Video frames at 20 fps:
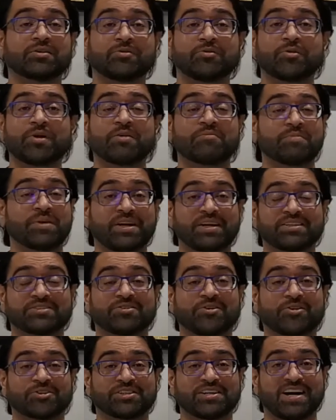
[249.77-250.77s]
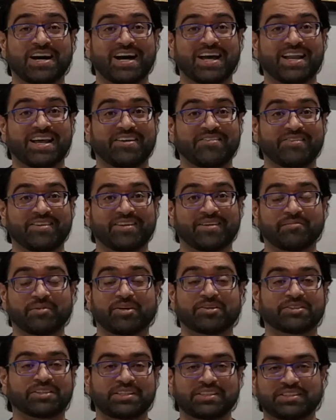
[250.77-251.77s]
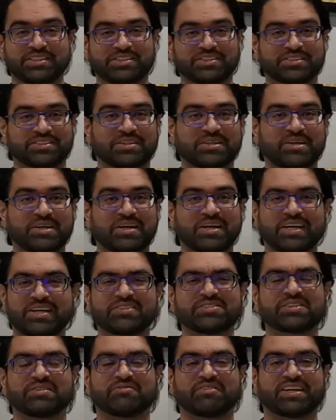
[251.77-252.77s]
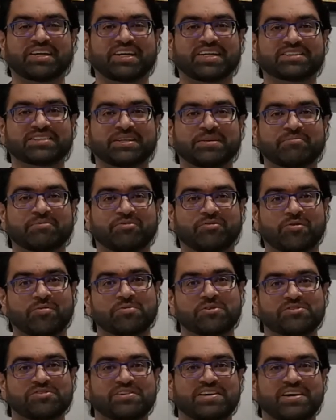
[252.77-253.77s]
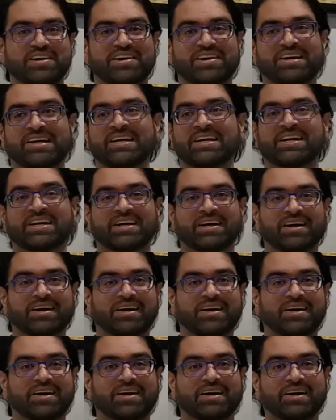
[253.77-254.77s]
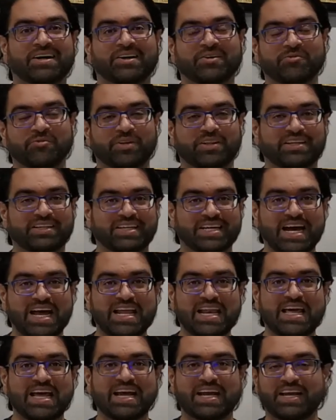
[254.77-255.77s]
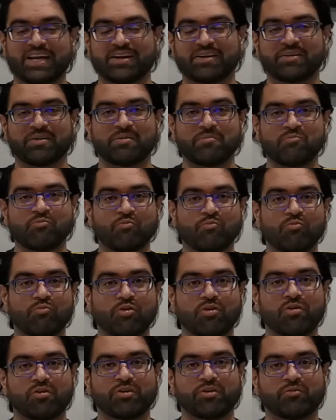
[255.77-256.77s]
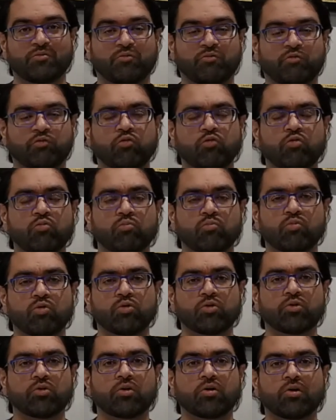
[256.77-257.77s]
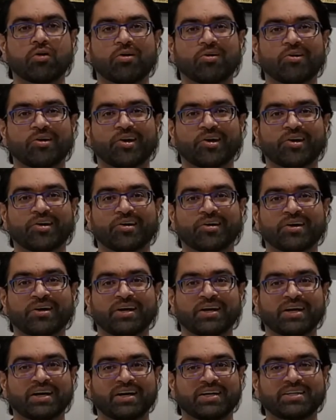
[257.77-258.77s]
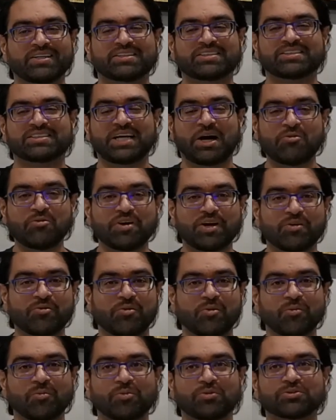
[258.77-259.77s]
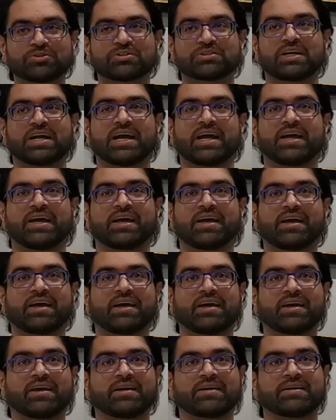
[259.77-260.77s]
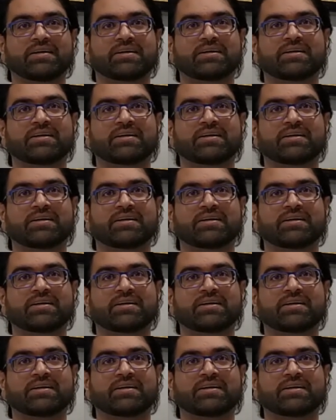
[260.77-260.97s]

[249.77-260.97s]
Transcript: could have been his Oscar highlight, because he just gives a fantastic performance there, with the dialect and full monologue, and it sounded almost like a